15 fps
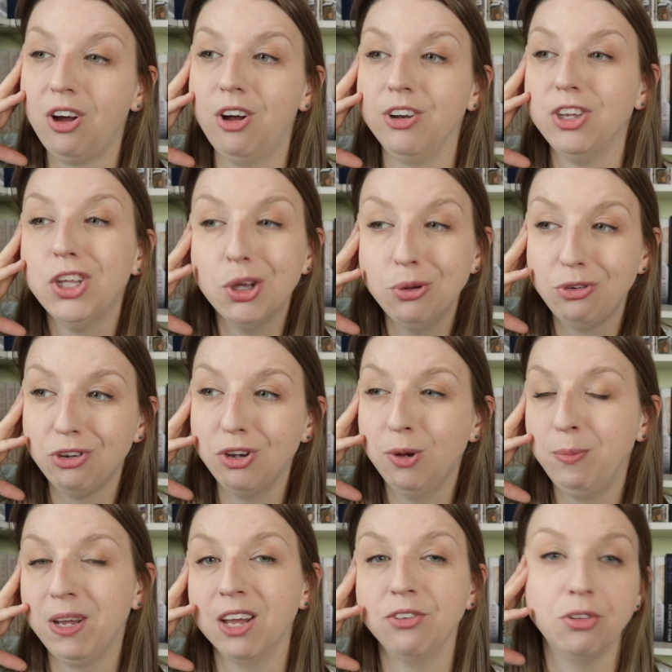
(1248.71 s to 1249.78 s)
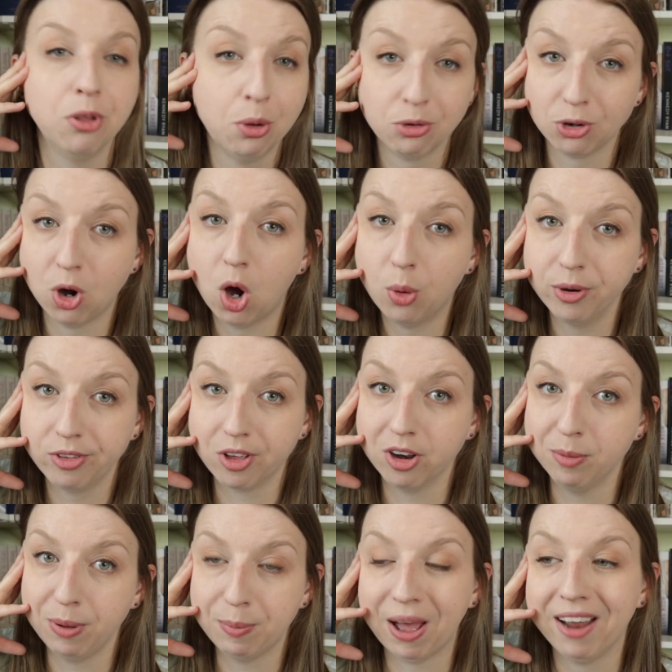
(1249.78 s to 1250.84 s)
on YouTube because those are always going
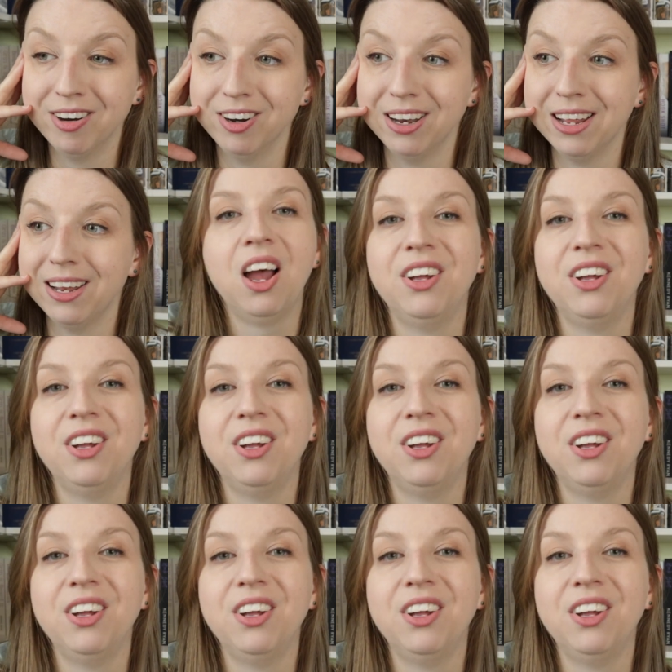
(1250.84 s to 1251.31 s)
to be pirated.